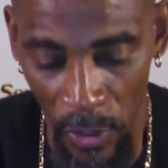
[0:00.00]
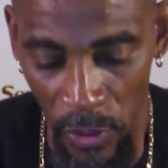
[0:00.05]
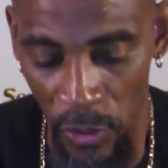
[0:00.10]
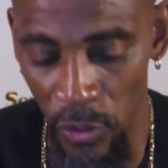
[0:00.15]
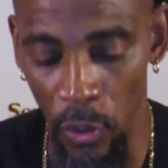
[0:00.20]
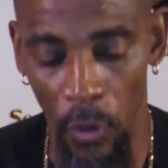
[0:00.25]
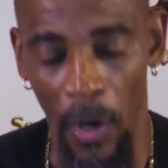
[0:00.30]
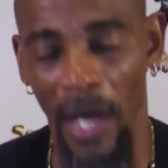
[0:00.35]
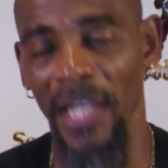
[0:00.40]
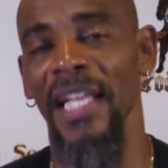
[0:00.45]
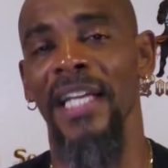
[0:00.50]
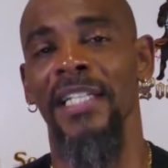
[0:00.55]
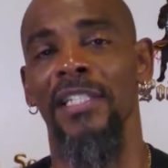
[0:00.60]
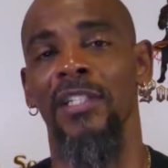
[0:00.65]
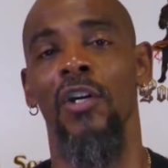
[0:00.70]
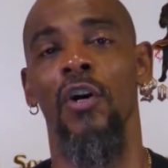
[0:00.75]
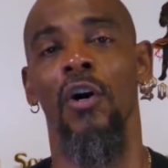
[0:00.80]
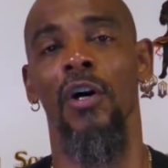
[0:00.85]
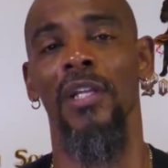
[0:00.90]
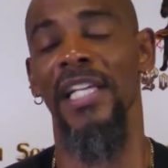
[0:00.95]
I like to
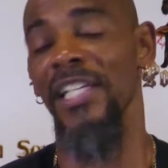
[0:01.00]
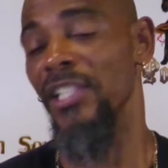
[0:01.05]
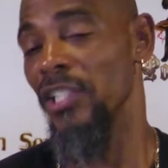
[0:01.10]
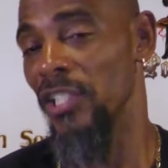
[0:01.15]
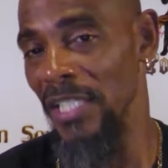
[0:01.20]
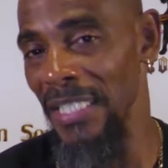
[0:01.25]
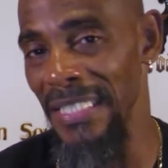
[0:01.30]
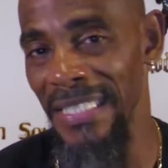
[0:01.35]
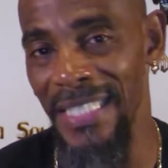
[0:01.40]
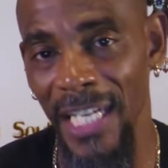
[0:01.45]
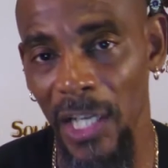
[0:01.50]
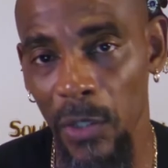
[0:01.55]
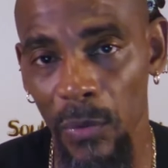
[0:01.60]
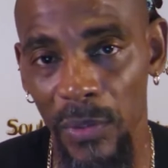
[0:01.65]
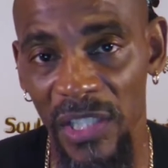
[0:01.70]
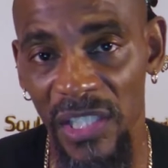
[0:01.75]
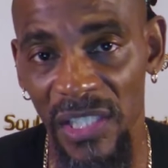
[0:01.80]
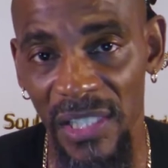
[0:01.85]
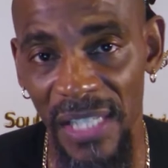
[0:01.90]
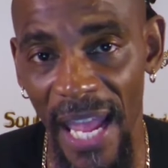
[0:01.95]
call that shit dick
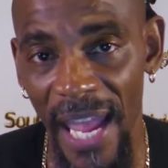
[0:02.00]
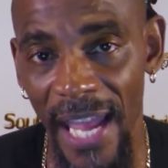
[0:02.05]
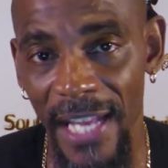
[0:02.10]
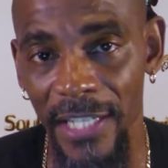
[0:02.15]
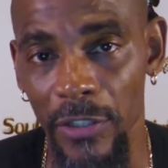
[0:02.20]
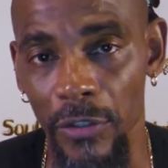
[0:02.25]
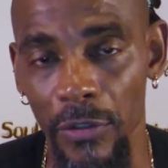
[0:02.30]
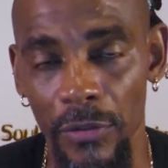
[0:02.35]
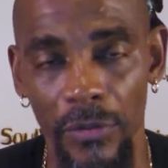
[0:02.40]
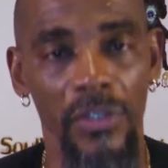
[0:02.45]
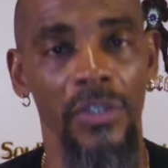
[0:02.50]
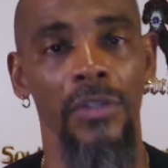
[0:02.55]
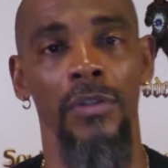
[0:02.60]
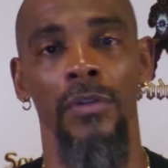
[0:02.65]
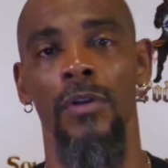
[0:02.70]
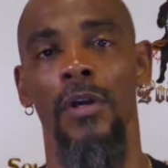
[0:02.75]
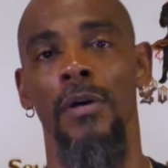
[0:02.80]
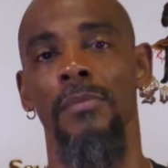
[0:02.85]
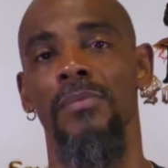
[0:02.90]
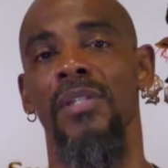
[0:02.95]
with standards. You
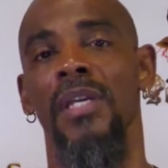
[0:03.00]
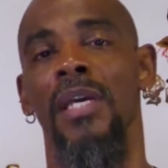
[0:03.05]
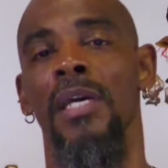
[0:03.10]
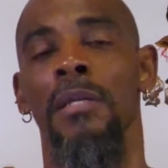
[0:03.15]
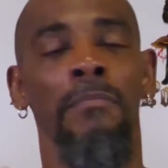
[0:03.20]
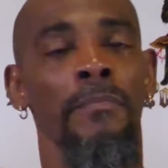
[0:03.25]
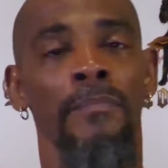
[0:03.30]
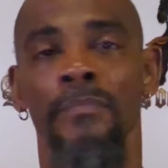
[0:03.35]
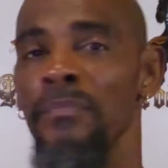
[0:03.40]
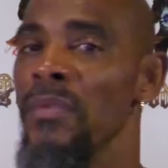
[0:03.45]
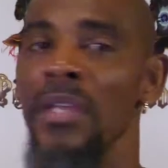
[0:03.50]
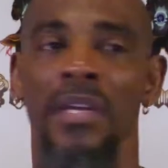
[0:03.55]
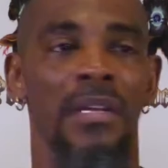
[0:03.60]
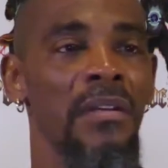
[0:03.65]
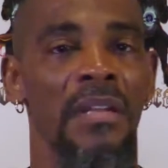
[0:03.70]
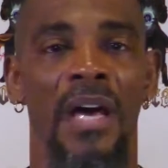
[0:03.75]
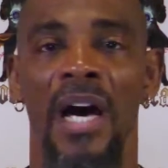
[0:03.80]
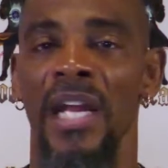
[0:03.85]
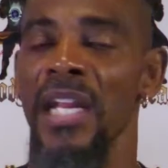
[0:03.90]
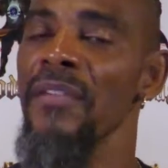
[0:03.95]
know what I'm saying?
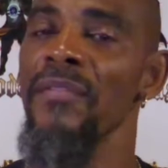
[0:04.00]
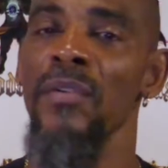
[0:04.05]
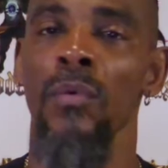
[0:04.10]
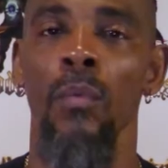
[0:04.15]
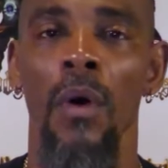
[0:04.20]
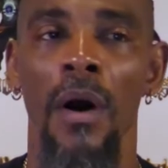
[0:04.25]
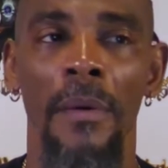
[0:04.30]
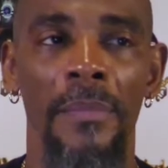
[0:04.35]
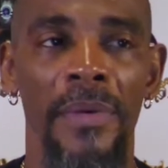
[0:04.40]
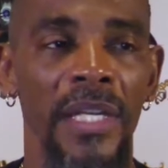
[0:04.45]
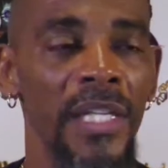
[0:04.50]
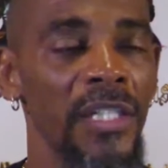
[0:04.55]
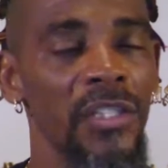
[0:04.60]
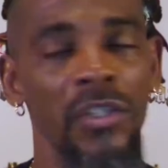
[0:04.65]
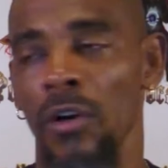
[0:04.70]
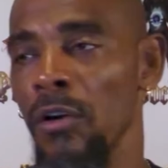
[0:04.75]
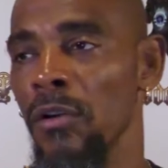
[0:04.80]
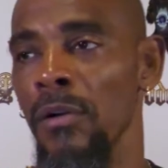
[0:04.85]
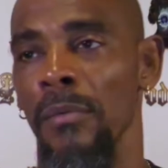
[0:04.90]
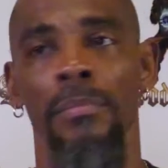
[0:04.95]
Not every woman is
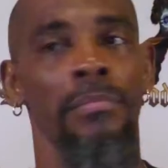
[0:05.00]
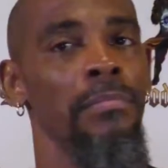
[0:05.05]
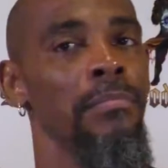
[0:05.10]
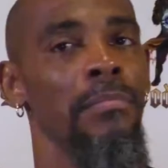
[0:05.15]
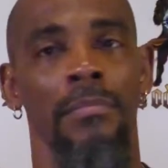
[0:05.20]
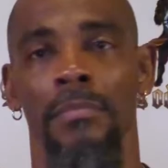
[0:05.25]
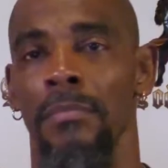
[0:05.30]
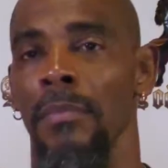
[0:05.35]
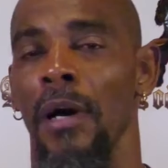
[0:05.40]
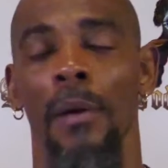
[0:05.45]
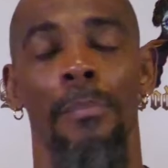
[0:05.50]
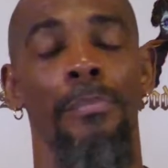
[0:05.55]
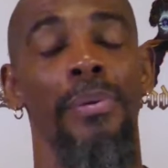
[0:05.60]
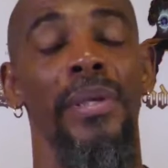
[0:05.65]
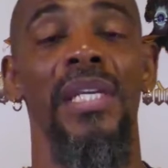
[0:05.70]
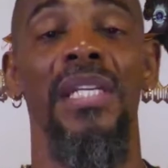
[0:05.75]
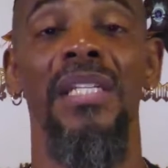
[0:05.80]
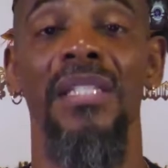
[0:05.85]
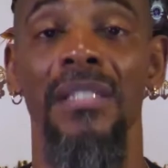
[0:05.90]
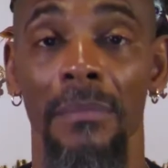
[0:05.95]
gonna
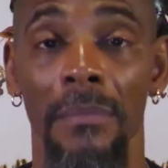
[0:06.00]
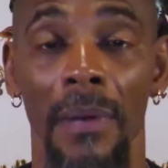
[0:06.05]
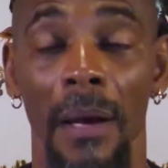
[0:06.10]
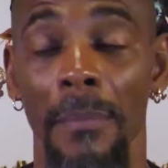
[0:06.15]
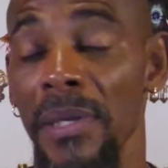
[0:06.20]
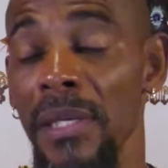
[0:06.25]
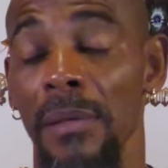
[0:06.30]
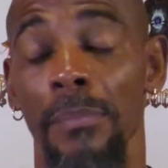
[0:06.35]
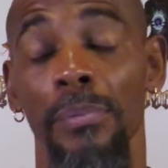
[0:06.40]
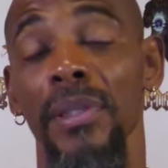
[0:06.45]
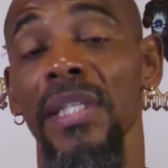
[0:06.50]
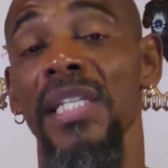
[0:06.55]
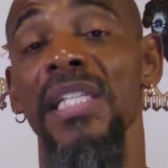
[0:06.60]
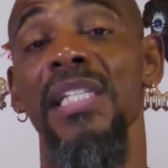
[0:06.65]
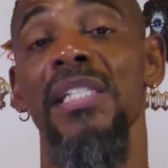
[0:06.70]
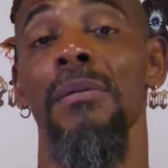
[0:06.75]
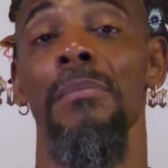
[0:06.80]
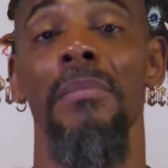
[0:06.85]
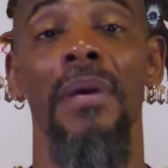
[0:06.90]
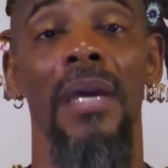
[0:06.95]
please
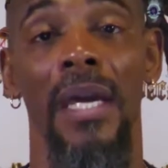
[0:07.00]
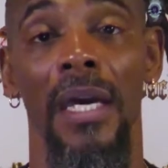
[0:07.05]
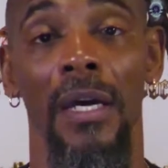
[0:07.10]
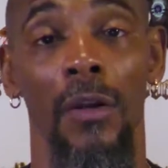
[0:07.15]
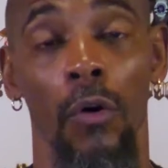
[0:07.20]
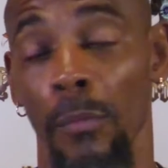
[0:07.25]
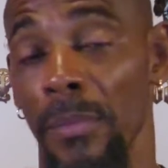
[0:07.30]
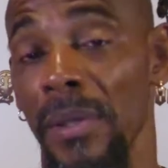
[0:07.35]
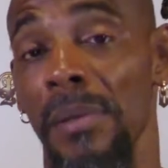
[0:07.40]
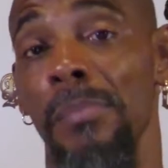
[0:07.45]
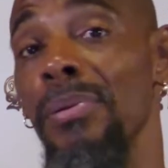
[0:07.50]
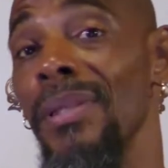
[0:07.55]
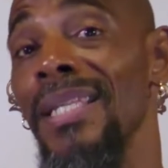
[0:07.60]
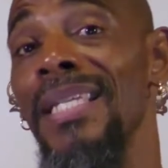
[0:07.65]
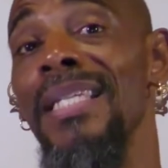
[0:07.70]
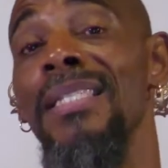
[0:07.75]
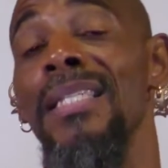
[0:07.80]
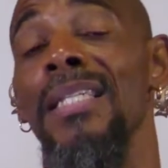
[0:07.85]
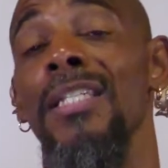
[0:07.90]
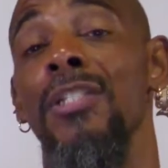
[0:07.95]
a man or be
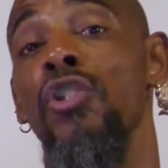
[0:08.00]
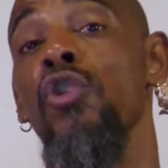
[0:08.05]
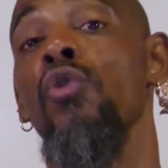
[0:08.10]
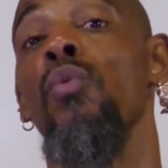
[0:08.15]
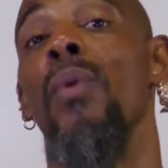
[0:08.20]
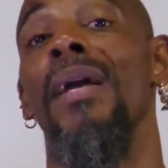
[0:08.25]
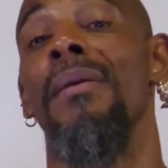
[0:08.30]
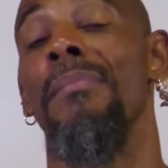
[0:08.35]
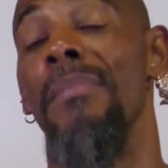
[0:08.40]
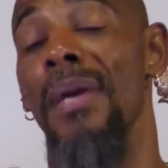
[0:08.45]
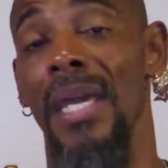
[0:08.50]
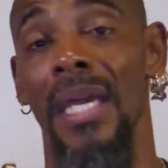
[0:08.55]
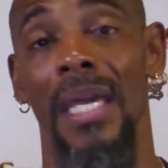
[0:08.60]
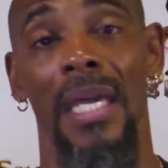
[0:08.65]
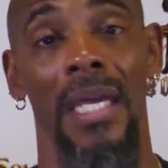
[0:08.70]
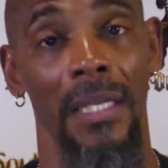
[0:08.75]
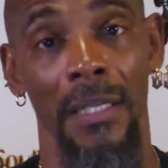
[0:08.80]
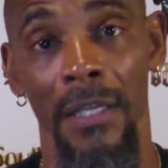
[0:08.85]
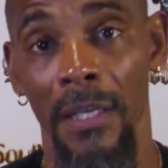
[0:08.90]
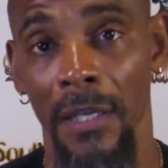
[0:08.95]
pleasing to a
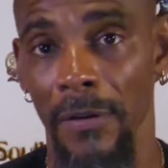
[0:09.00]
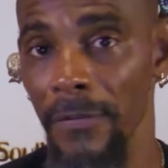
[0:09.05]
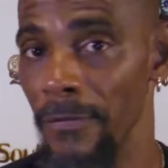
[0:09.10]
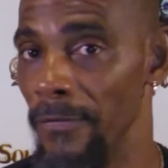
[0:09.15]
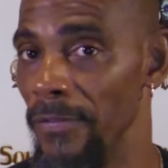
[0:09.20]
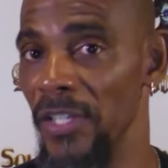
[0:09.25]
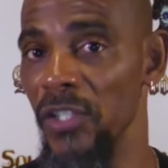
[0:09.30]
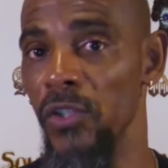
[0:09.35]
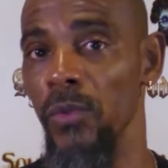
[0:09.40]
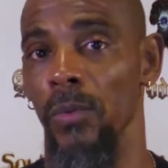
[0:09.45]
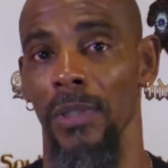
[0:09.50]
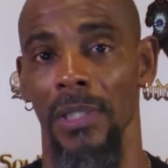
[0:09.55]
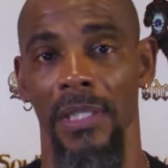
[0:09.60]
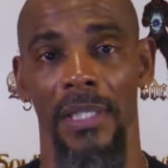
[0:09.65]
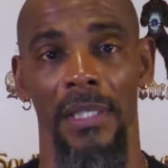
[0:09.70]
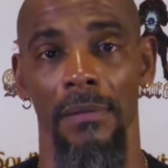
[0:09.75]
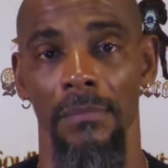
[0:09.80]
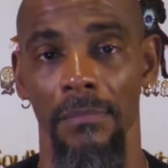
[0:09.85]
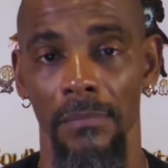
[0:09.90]
man visually.